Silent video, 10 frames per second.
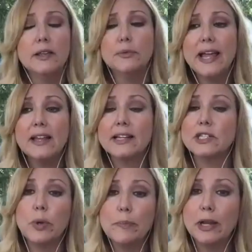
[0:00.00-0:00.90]
Yeah. And the reality
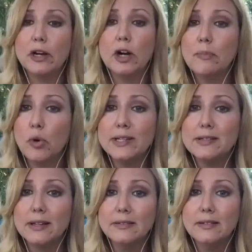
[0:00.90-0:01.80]
is we pick our
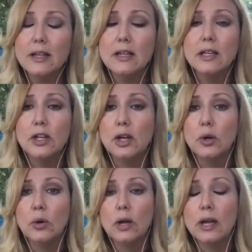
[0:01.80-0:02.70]
poison, you
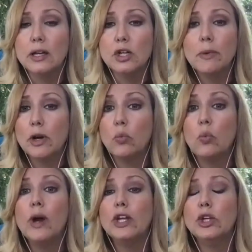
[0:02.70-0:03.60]
know, uh, no
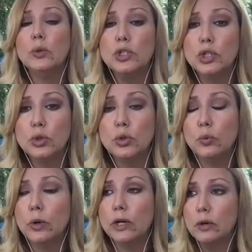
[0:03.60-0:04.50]
matter what you
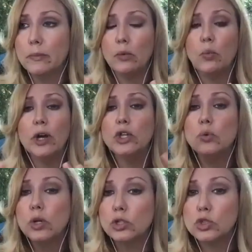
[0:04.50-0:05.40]
do, what, no matter what
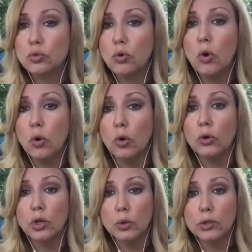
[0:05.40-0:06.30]
you
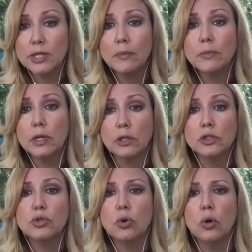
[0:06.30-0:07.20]
control or you attempt to
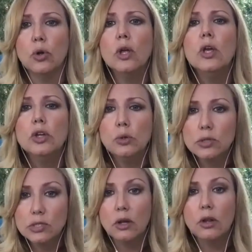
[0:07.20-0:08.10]
control, you
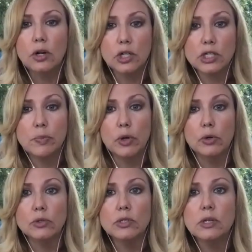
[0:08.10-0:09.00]
still are
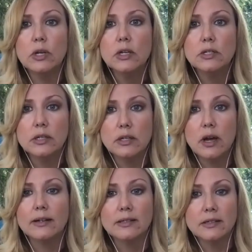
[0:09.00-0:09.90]
exposed to
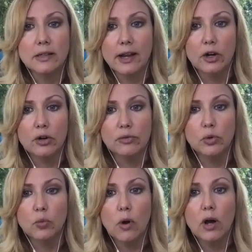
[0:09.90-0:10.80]
toxins in the air,
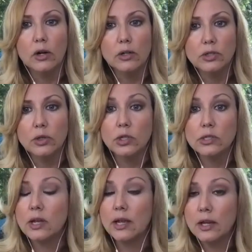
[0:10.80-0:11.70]
food, and water. So you
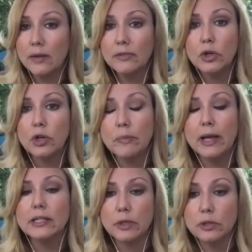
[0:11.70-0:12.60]
just got, you have to do your
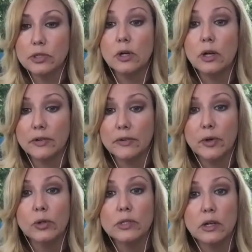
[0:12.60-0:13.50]
best, but you still have to
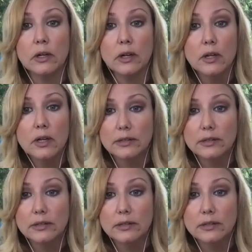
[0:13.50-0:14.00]
focus on